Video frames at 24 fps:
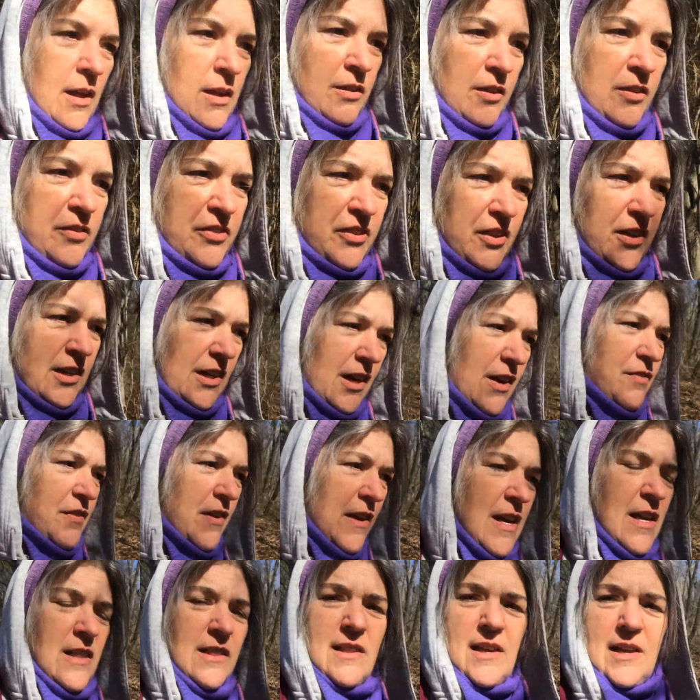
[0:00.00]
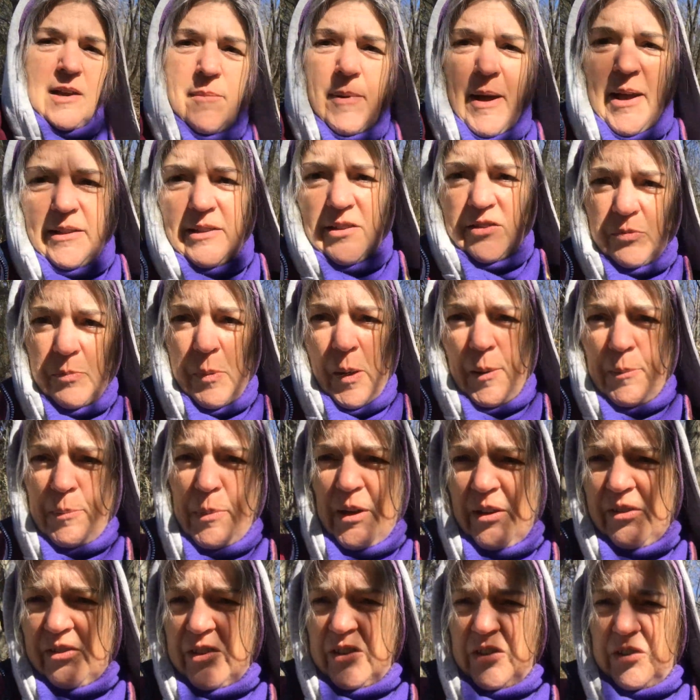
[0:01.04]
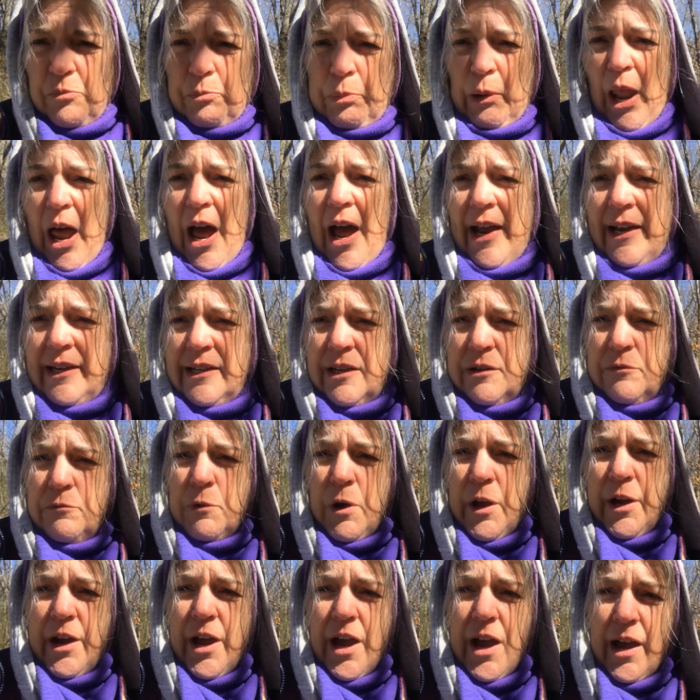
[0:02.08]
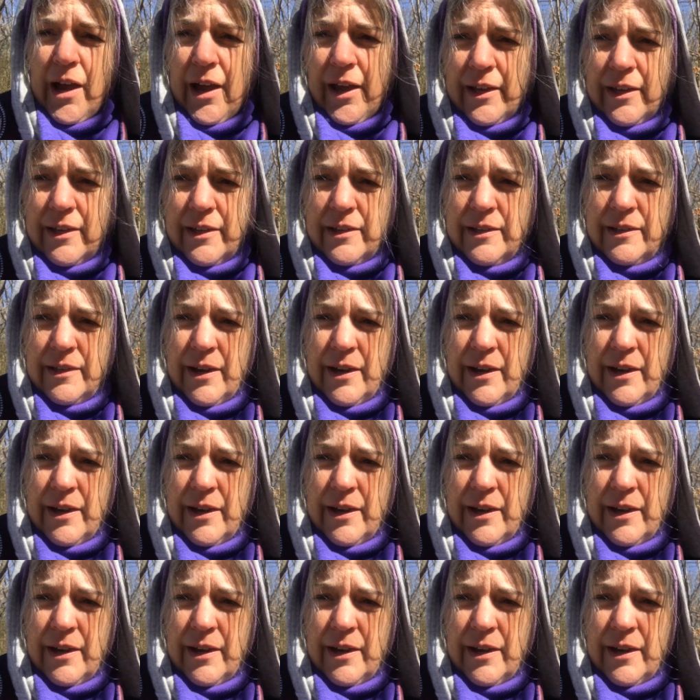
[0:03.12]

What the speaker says: The significant thing about this puppy is it's blind in one eye.